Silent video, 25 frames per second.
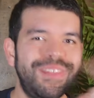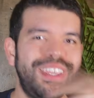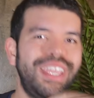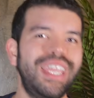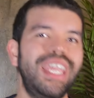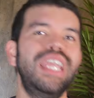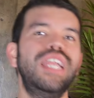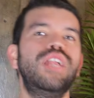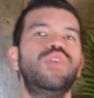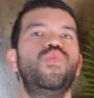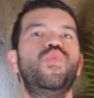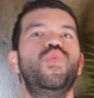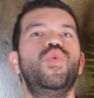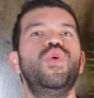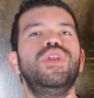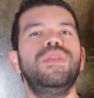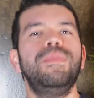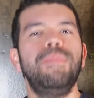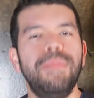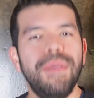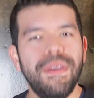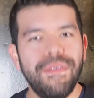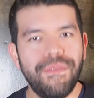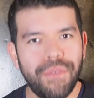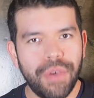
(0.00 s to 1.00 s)
It would
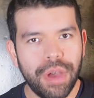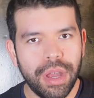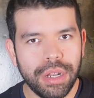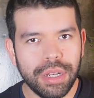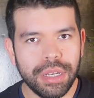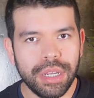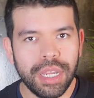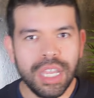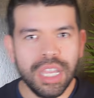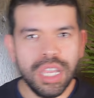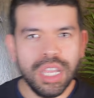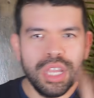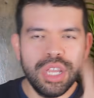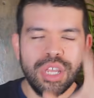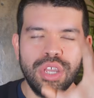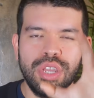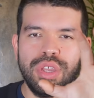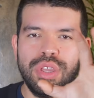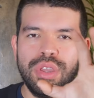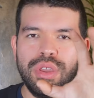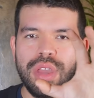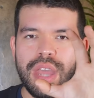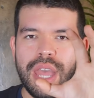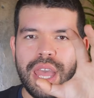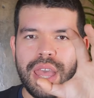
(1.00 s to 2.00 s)
be fun.
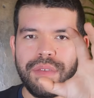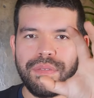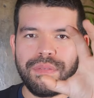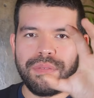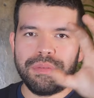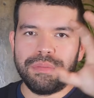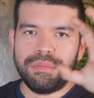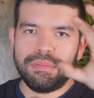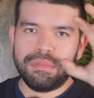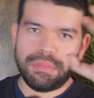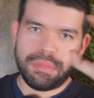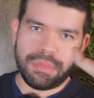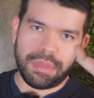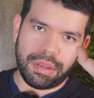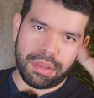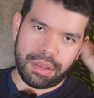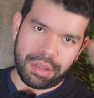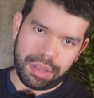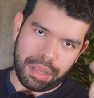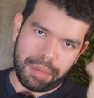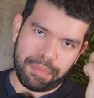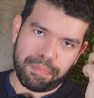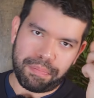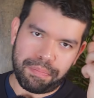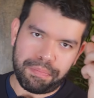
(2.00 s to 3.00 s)
You have
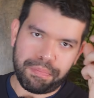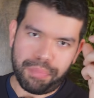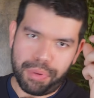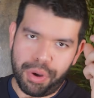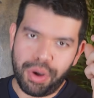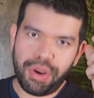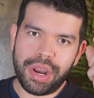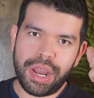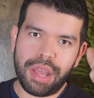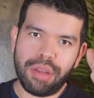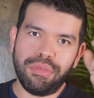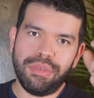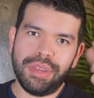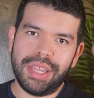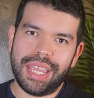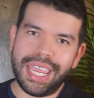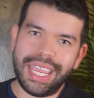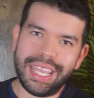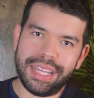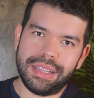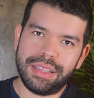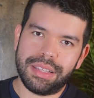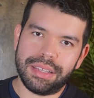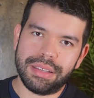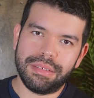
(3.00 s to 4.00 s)
the pronoun
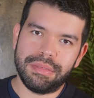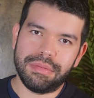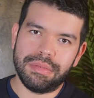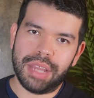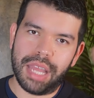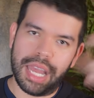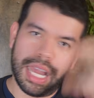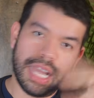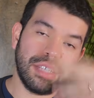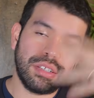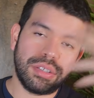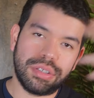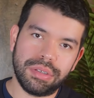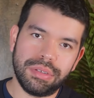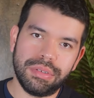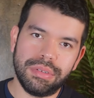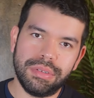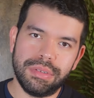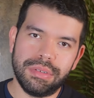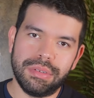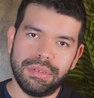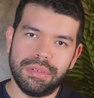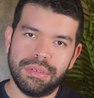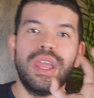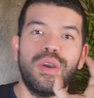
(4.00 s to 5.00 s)
it, eso.
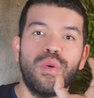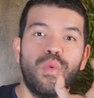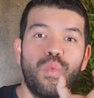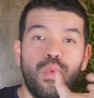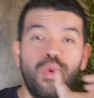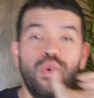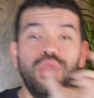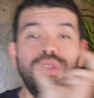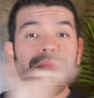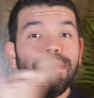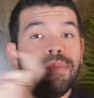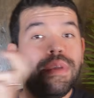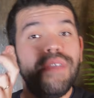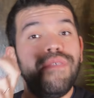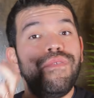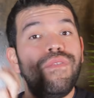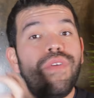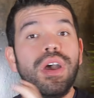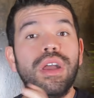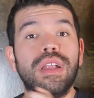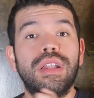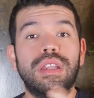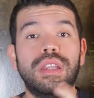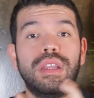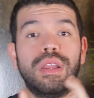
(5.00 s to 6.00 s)
Would be
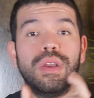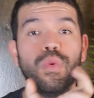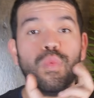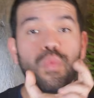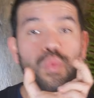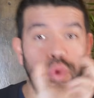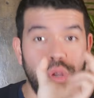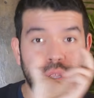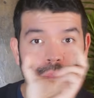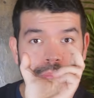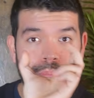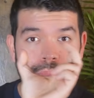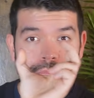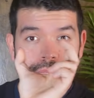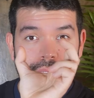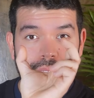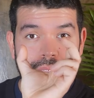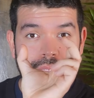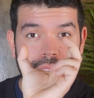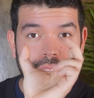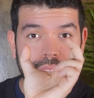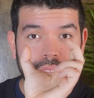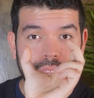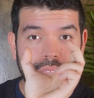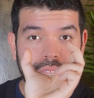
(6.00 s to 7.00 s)
fun. Would be
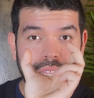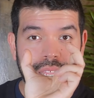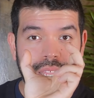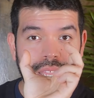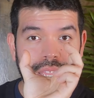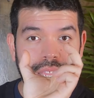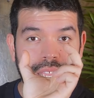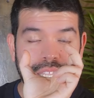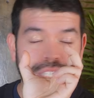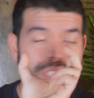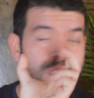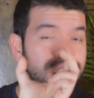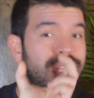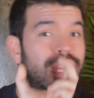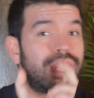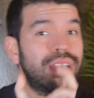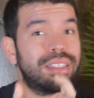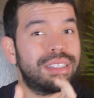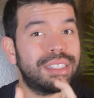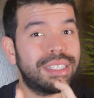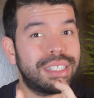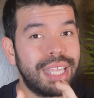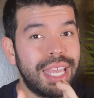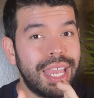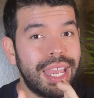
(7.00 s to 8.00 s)
is not
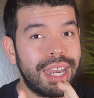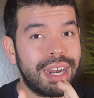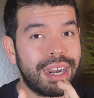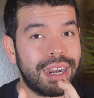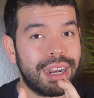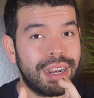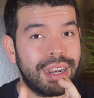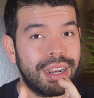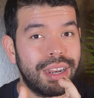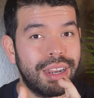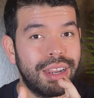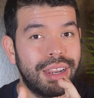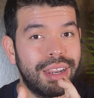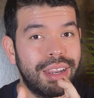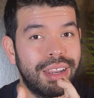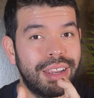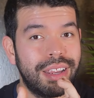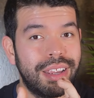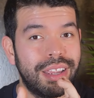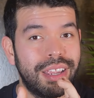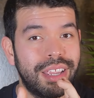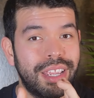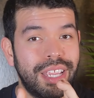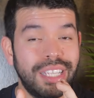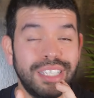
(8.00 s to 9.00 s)
ser,
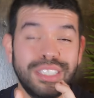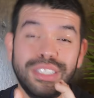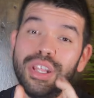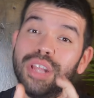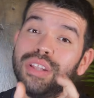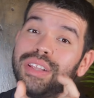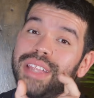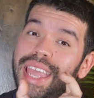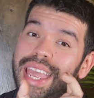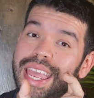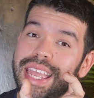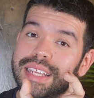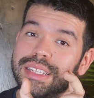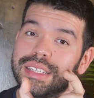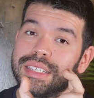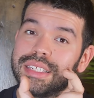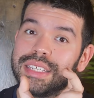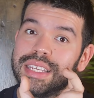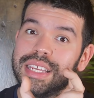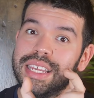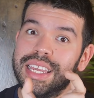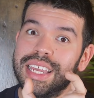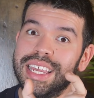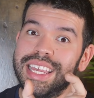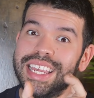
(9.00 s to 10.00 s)
is not es,
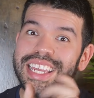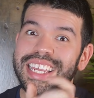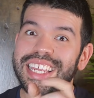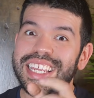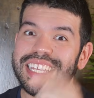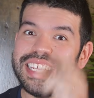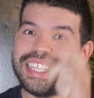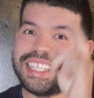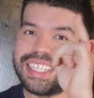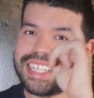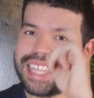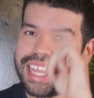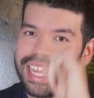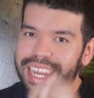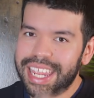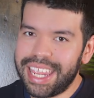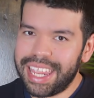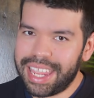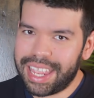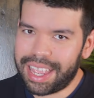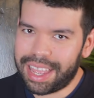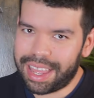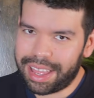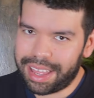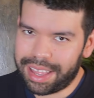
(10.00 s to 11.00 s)
is
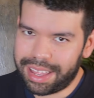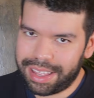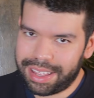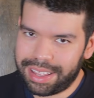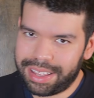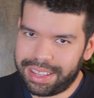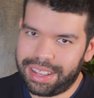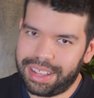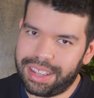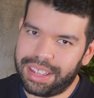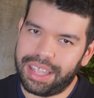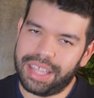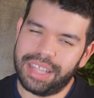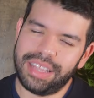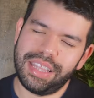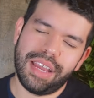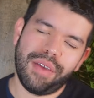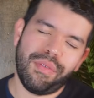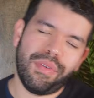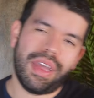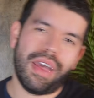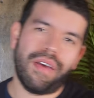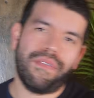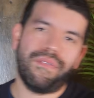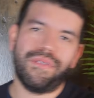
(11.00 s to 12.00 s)
sería. And then
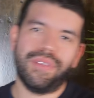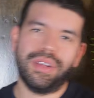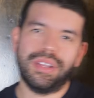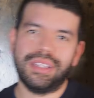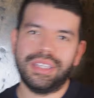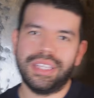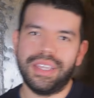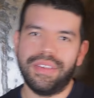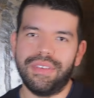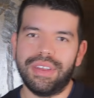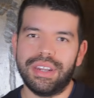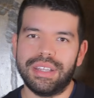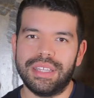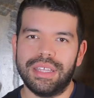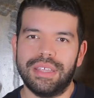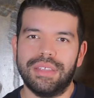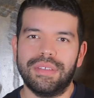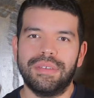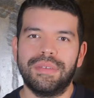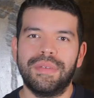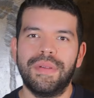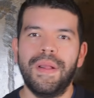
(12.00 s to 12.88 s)
we have fun, divertido.